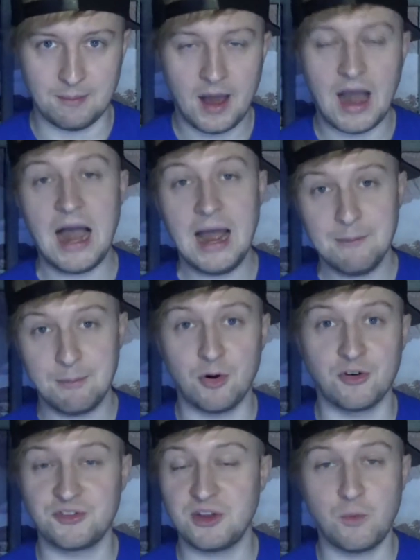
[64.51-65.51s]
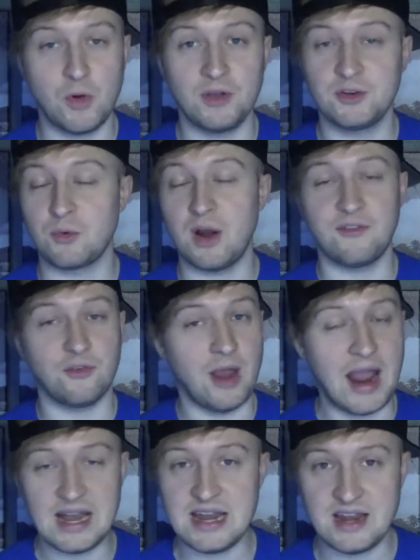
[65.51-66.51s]
I'm personally willing to write for
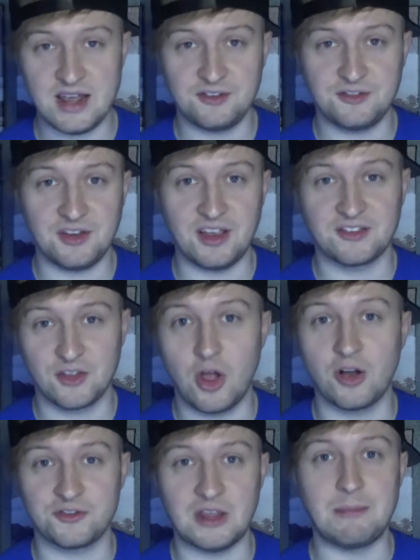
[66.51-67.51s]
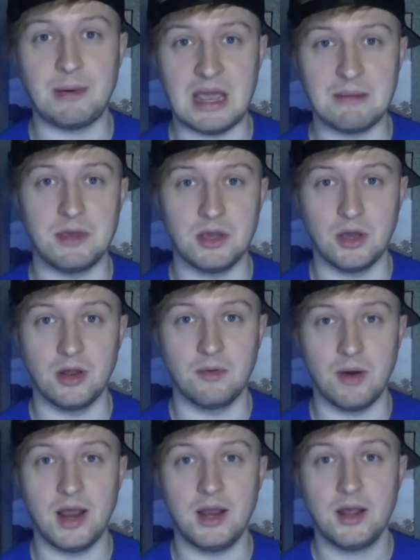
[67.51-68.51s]
any niche as long as they pay me good,
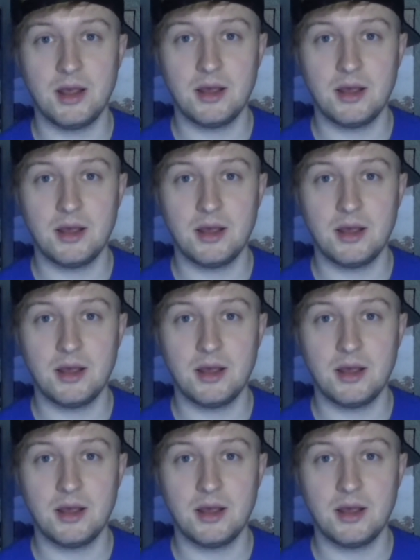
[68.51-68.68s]
right?